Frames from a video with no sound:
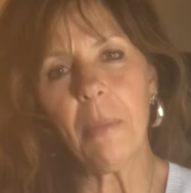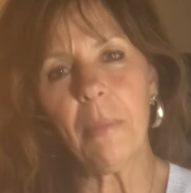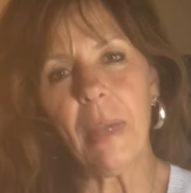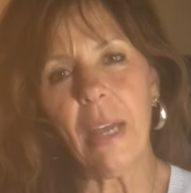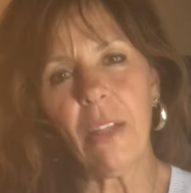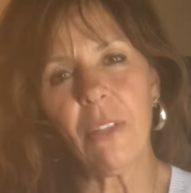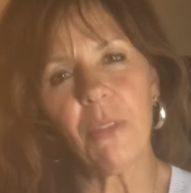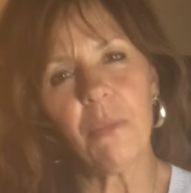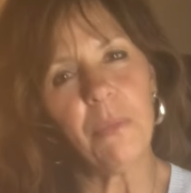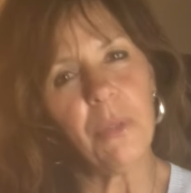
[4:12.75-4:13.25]

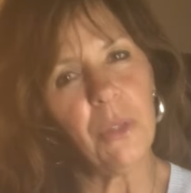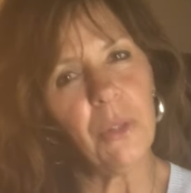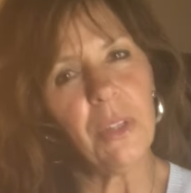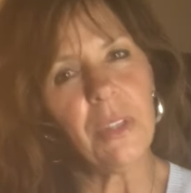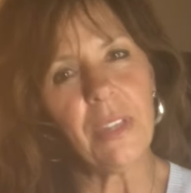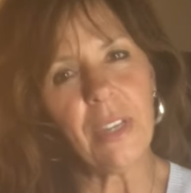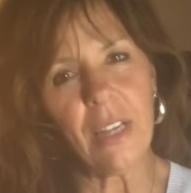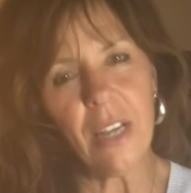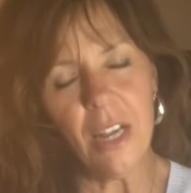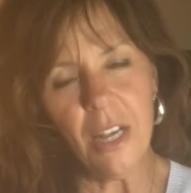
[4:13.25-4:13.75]
about the beauty
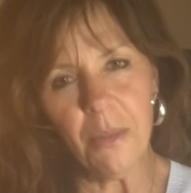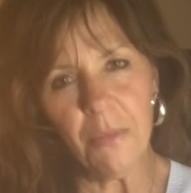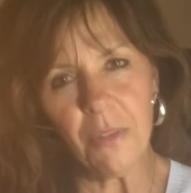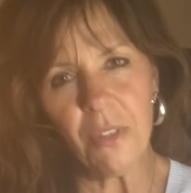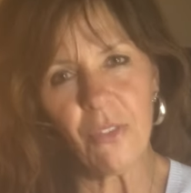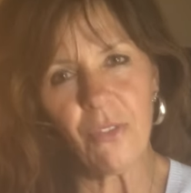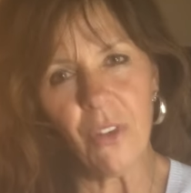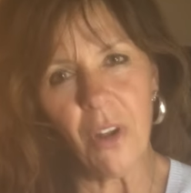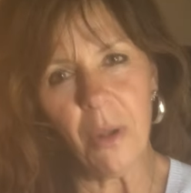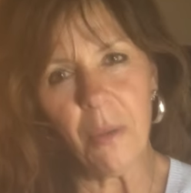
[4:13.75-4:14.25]
that
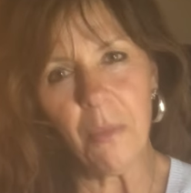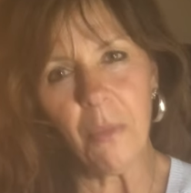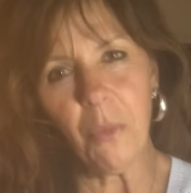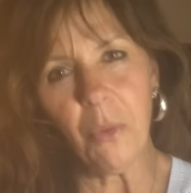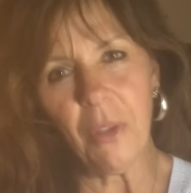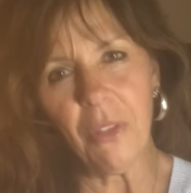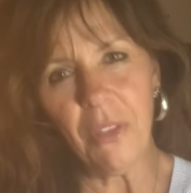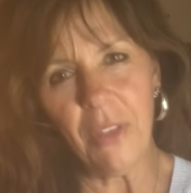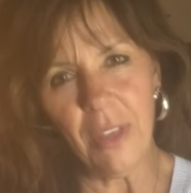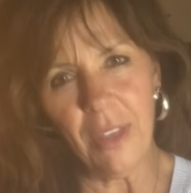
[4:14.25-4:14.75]
comes from
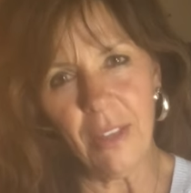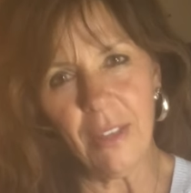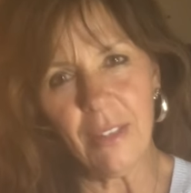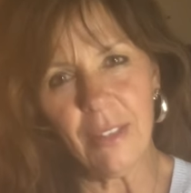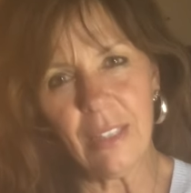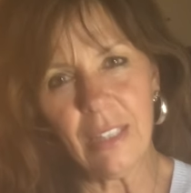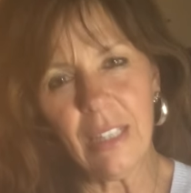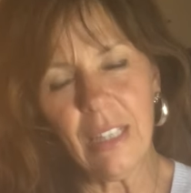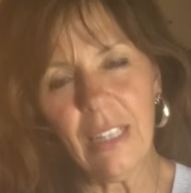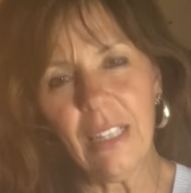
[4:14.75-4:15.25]

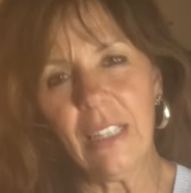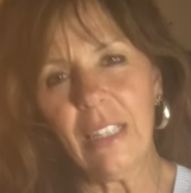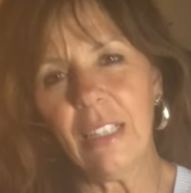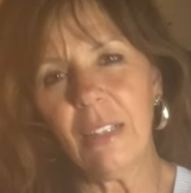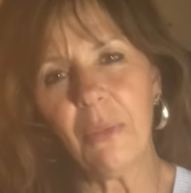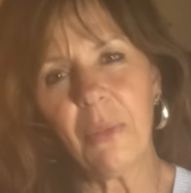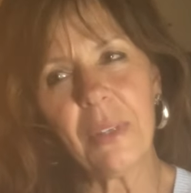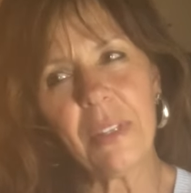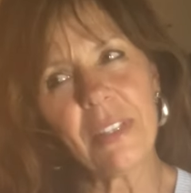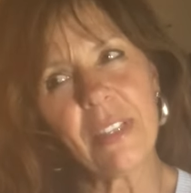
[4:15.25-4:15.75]
within
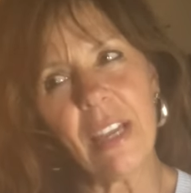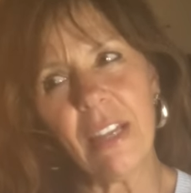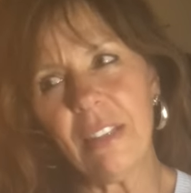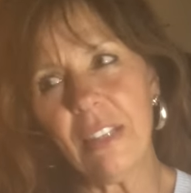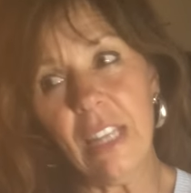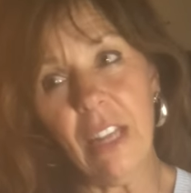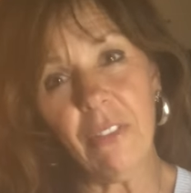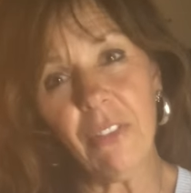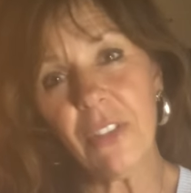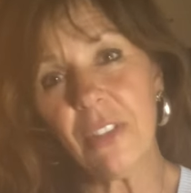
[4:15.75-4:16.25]
it was
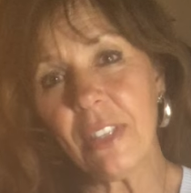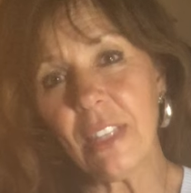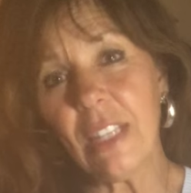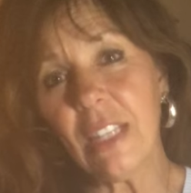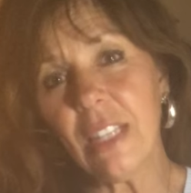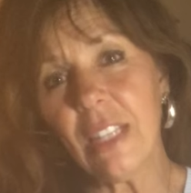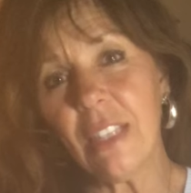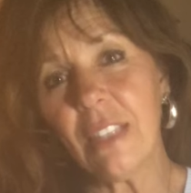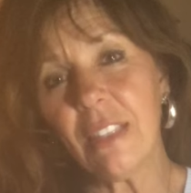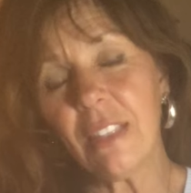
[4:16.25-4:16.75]
i'd never
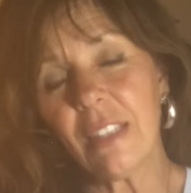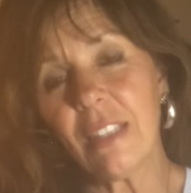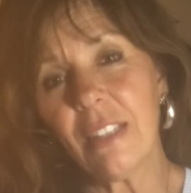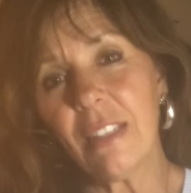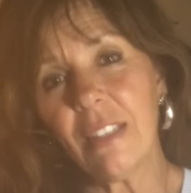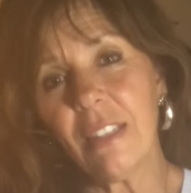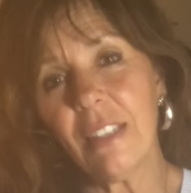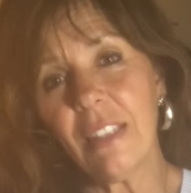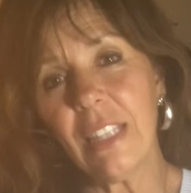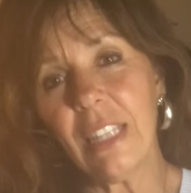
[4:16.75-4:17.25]
seen it
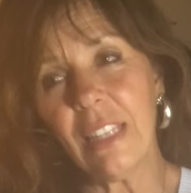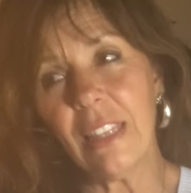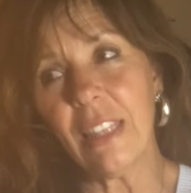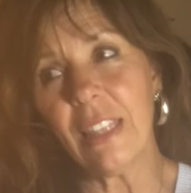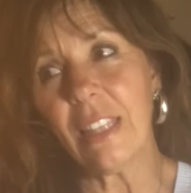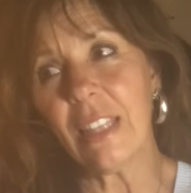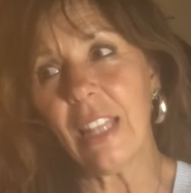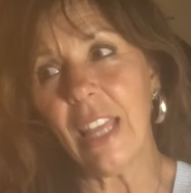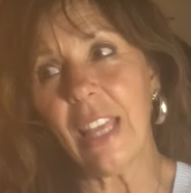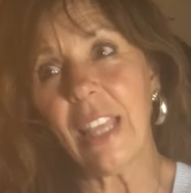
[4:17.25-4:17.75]
in
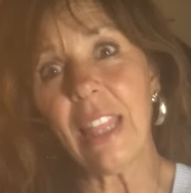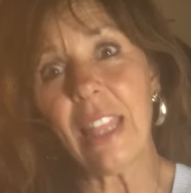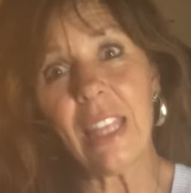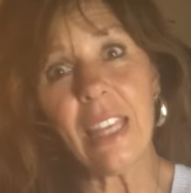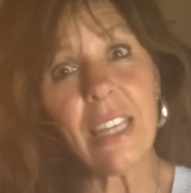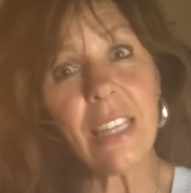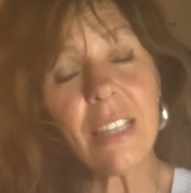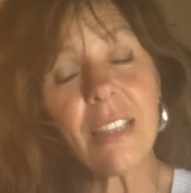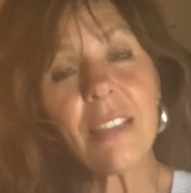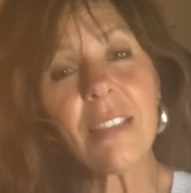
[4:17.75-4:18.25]
the, like
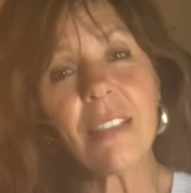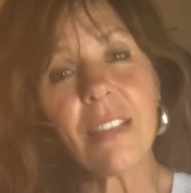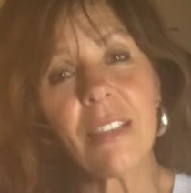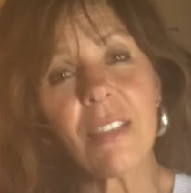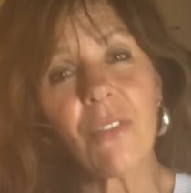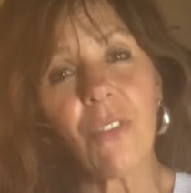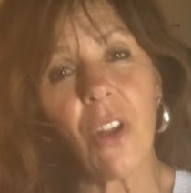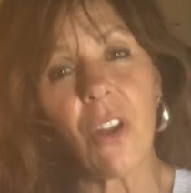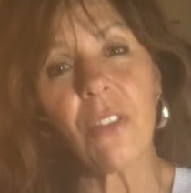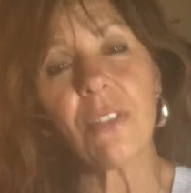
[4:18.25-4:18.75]
this
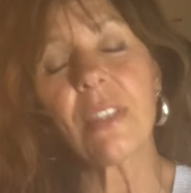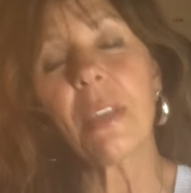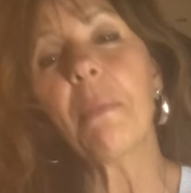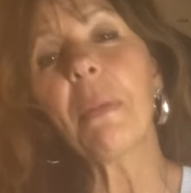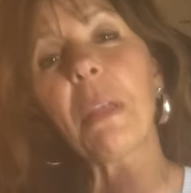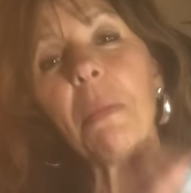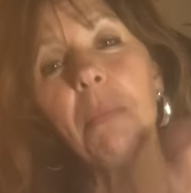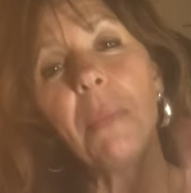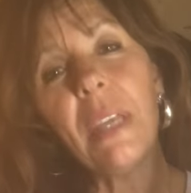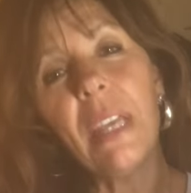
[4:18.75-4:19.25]
as far as
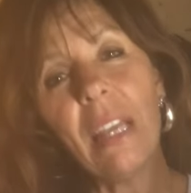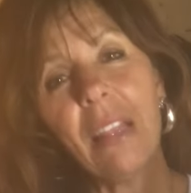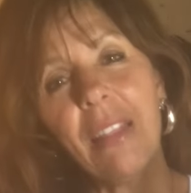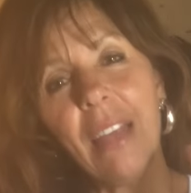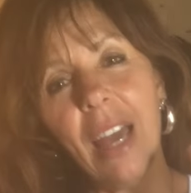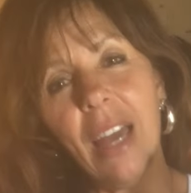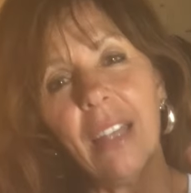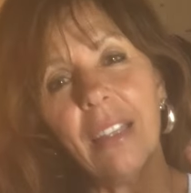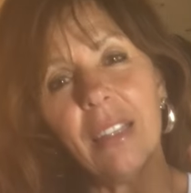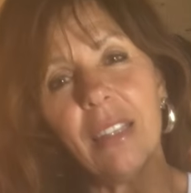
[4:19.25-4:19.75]
somebody being
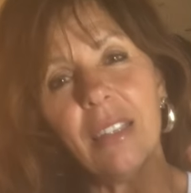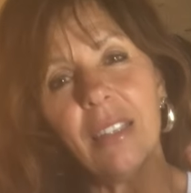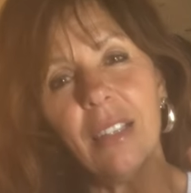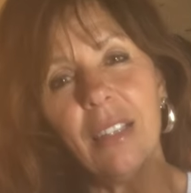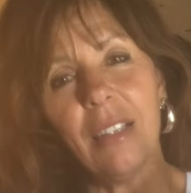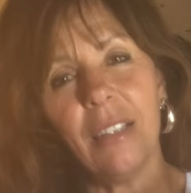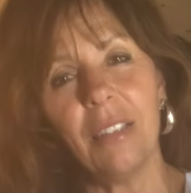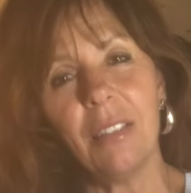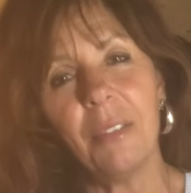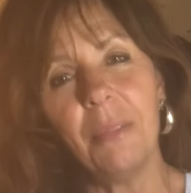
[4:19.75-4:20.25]
that
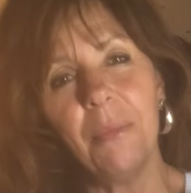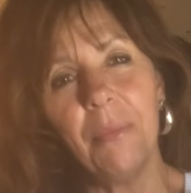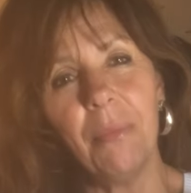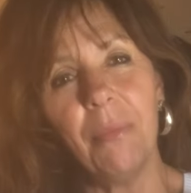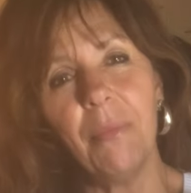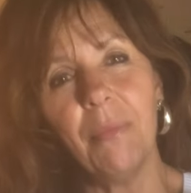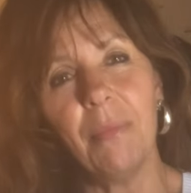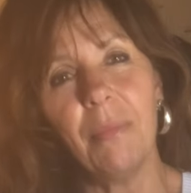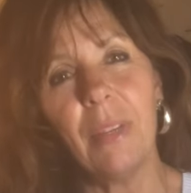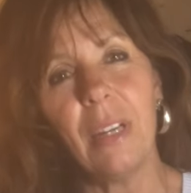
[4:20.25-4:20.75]
um,
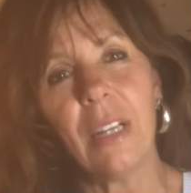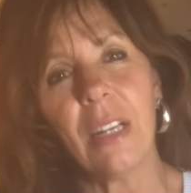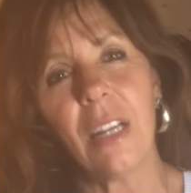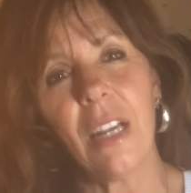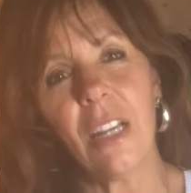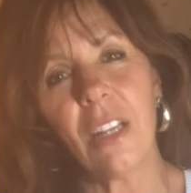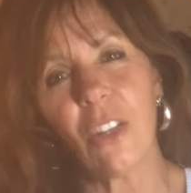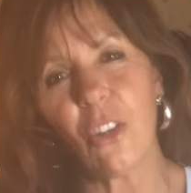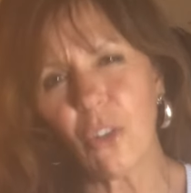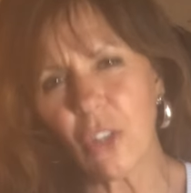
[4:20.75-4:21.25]

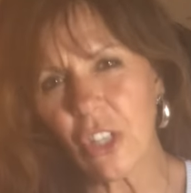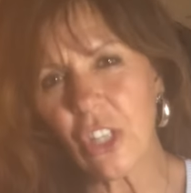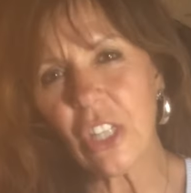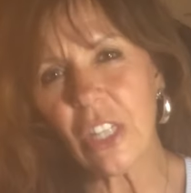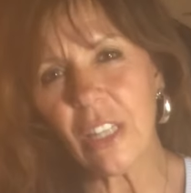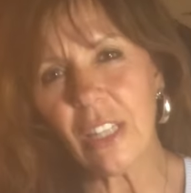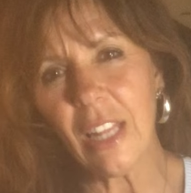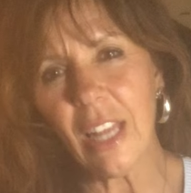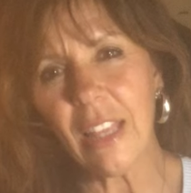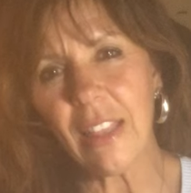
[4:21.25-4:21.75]
a,
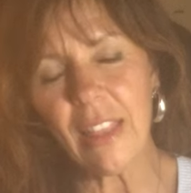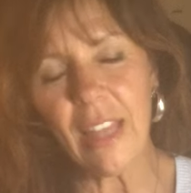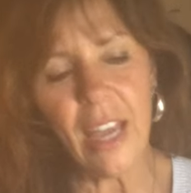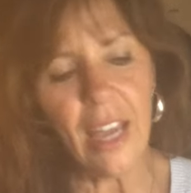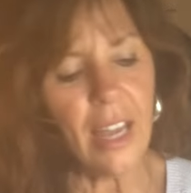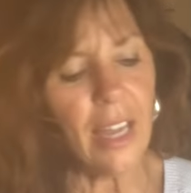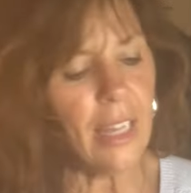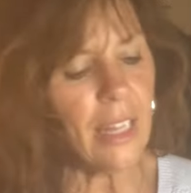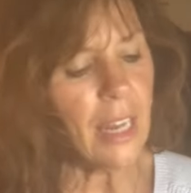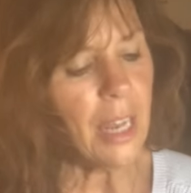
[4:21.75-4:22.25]
Christian like
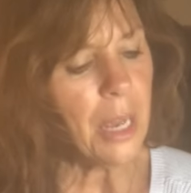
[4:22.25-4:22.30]
that,